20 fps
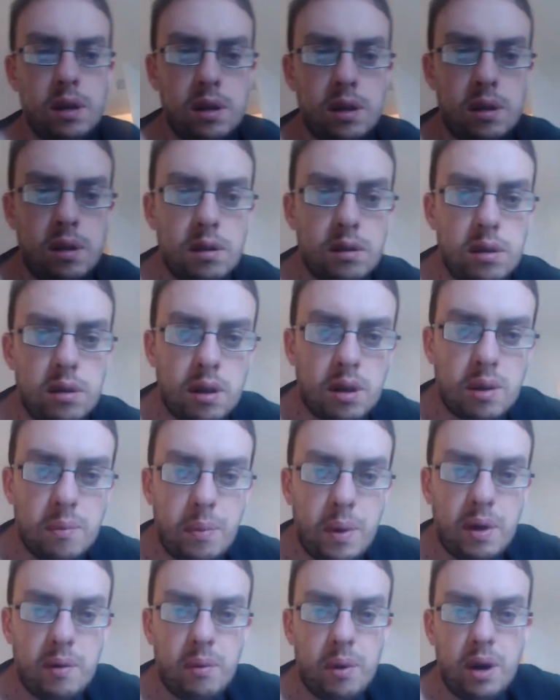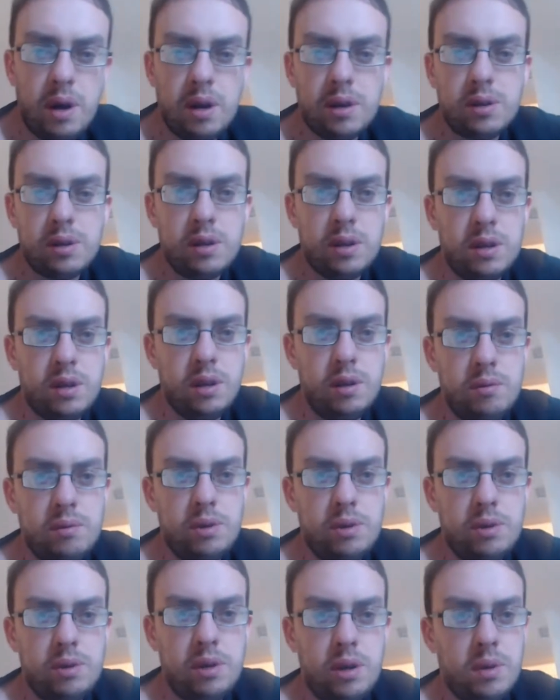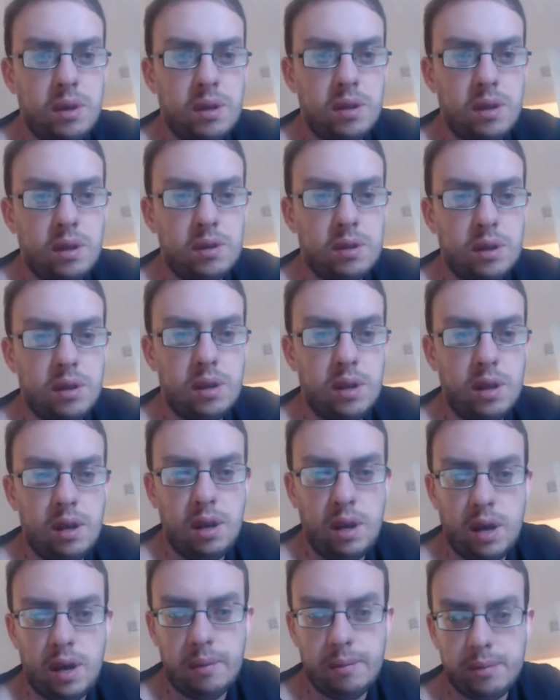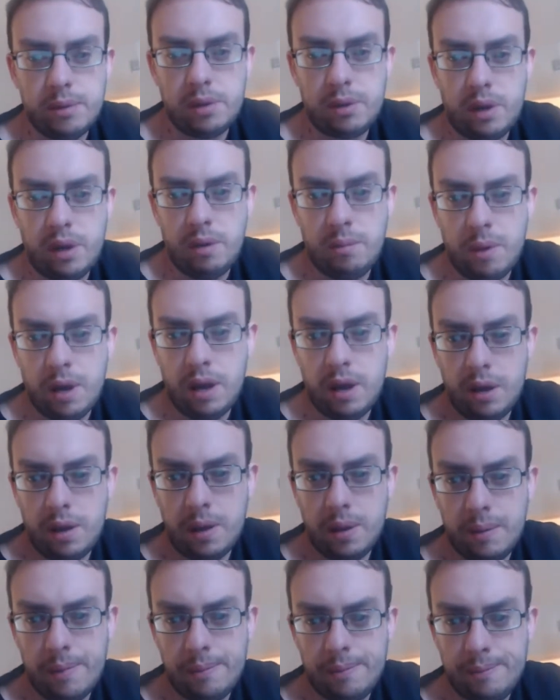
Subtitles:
It does look a bit worse on the YouTube than it does on the StreamYard.